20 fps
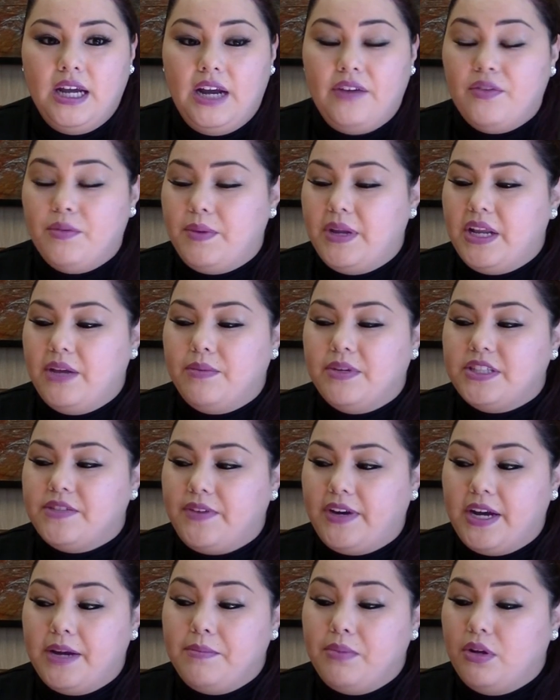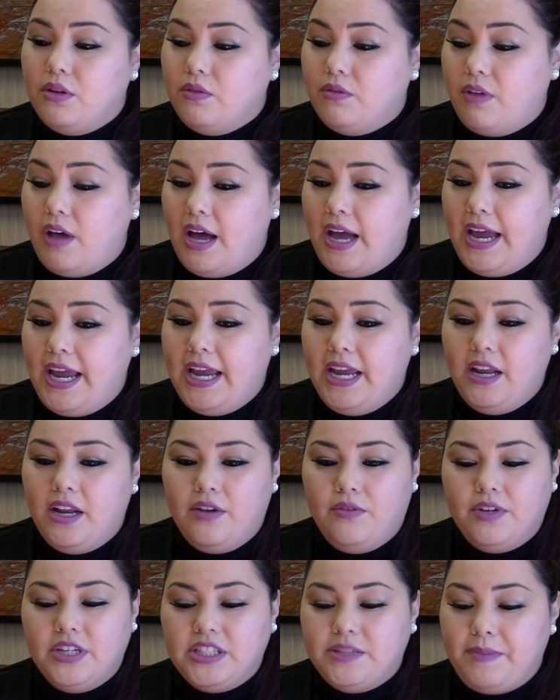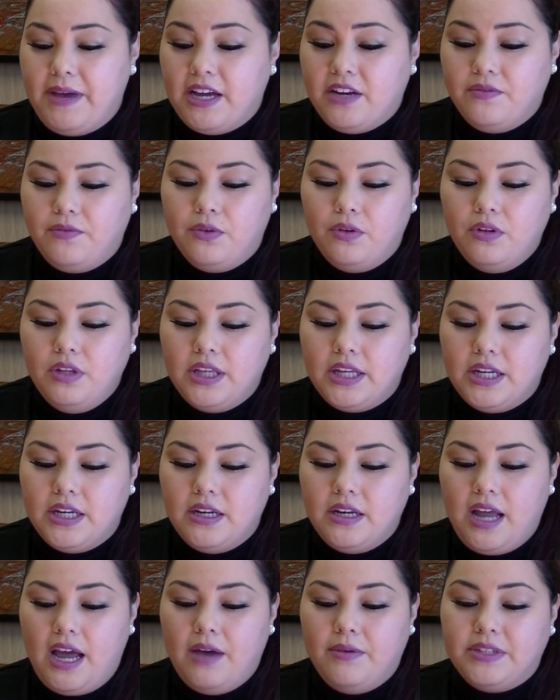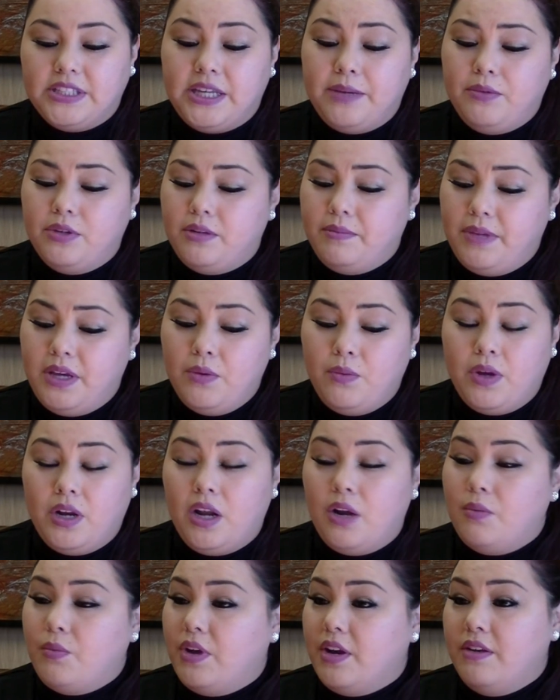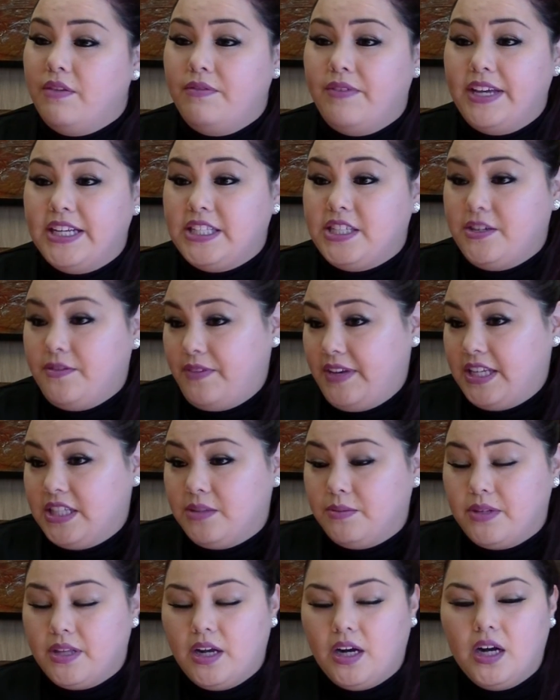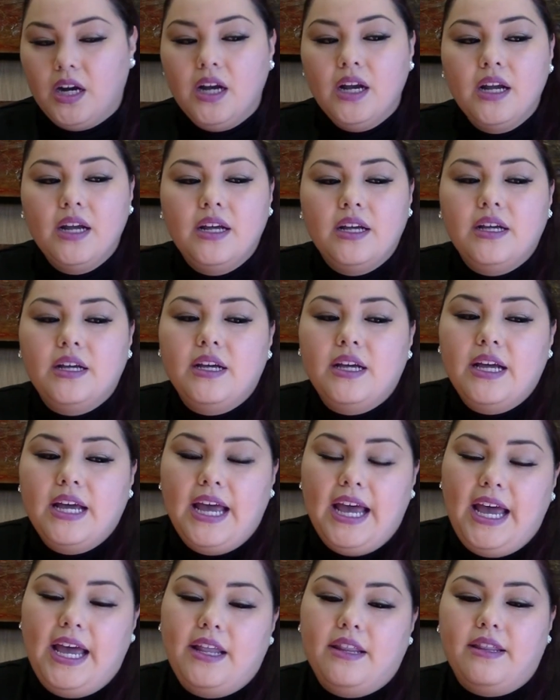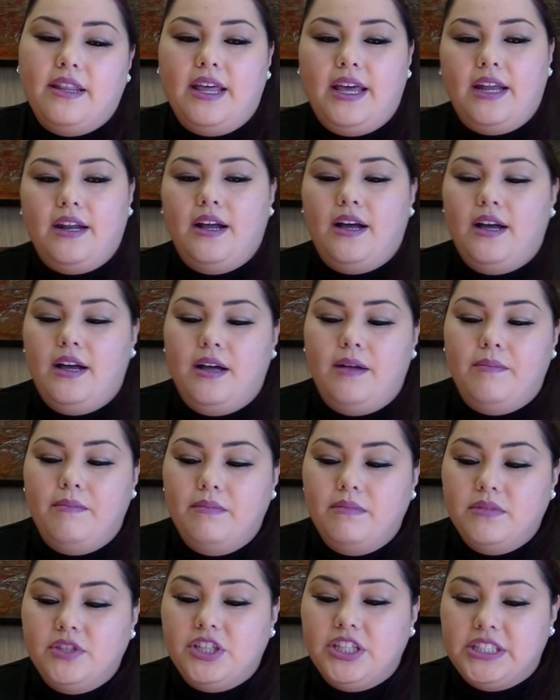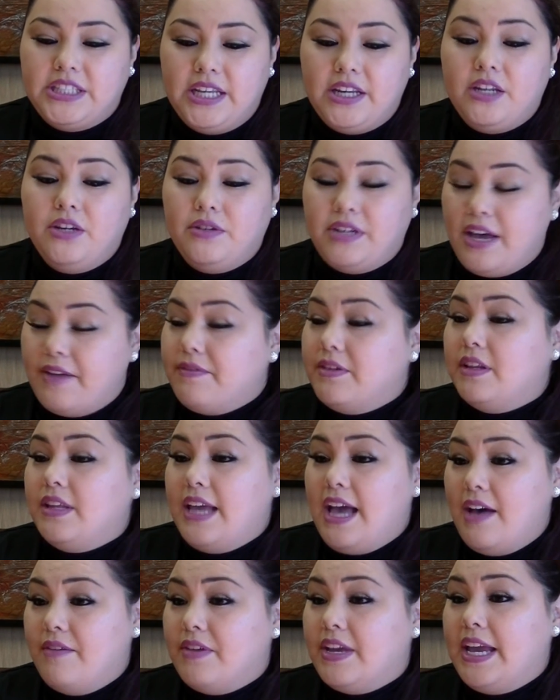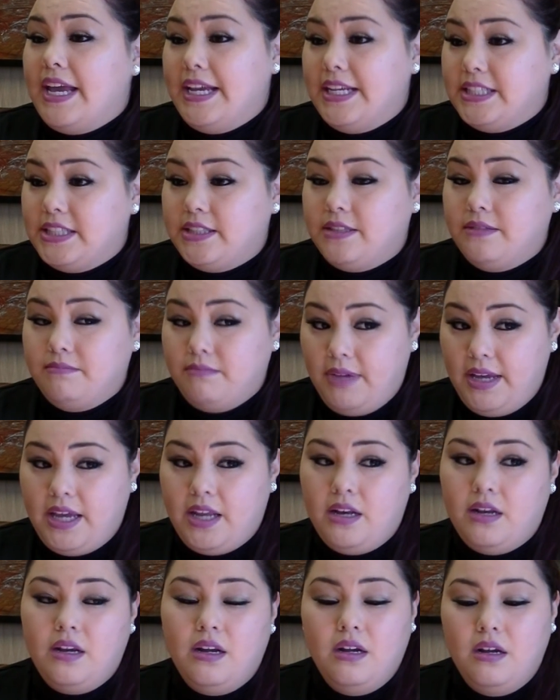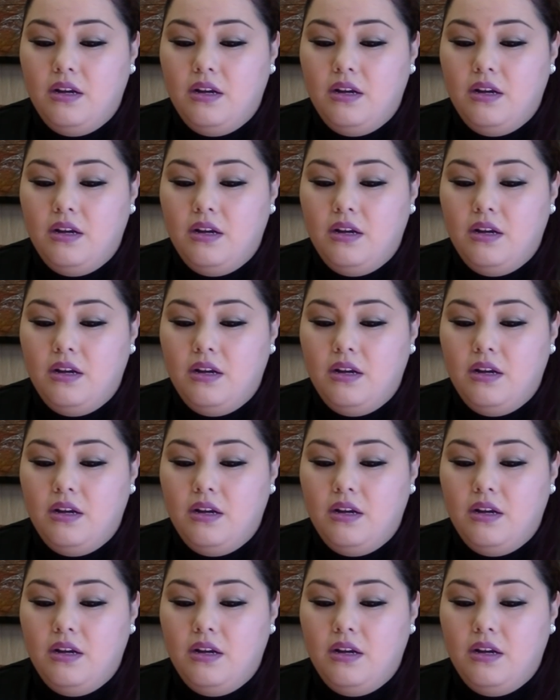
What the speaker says: everybody was very polite and respectful, and I was able to meet one-on-one, face-to-face with her. And then she said, "You definitely have a case." And